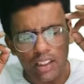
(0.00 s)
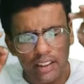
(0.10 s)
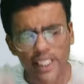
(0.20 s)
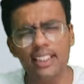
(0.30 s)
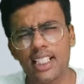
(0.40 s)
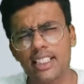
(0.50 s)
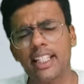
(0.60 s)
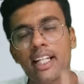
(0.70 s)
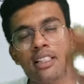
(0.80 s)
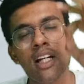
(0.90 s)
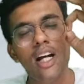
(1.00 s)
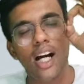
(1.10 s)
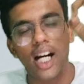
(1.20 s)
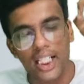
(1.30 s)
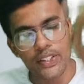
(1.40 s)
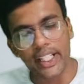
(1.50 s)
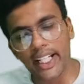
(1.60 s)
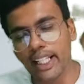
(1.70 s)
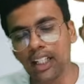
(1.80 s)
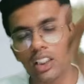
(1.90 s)
In such a case,
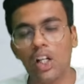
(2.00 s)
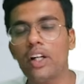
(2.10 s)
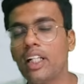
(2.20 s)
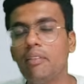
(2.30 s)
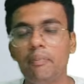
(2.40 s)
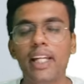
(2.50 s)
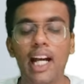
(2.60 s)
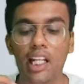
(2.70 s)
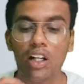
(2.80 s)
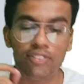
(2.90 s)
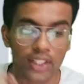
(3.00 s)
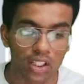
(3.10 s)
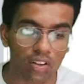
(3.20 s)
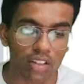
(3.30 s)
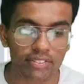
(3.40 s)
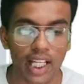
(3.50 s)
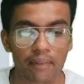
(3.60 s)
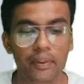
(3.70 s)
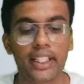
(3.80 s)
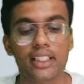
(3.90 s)
adjudicating authority may allow withdrawal of the
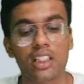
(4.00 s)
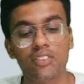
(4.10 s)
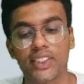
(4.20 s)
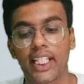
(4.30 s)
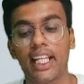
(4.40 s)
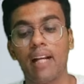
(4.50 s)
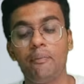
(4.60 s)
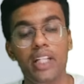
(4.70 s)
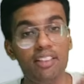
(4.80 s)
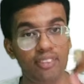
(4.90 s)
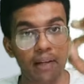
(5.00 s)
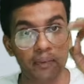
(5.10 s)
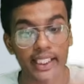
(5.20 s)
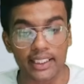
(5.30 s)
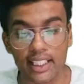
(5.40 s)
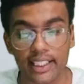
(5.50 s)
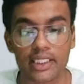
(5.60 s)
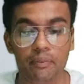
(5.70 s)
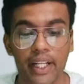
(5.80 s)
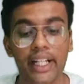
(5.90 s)
application of CIRP if application is
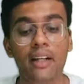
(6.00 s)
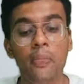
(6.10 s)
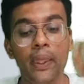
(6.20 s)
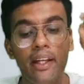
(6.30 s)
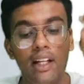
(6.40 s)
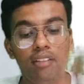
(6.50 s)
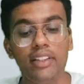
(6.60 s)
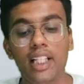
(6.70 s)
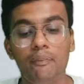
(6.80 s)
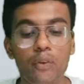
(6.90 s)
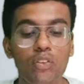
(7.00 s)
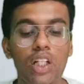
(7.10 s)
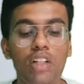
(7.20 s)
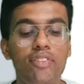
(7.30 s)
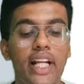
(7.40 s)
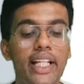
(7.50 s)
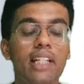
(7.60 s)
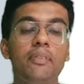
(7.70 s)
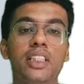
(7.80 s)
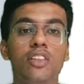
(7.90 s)
made with the approval of
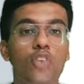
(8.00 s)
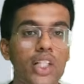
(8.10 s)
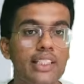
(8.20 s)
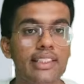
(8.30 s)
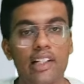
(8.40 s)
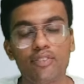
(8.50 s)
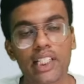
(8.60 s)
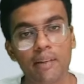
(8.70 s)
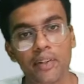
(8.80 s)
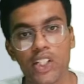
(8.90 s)
90% voting share of the committee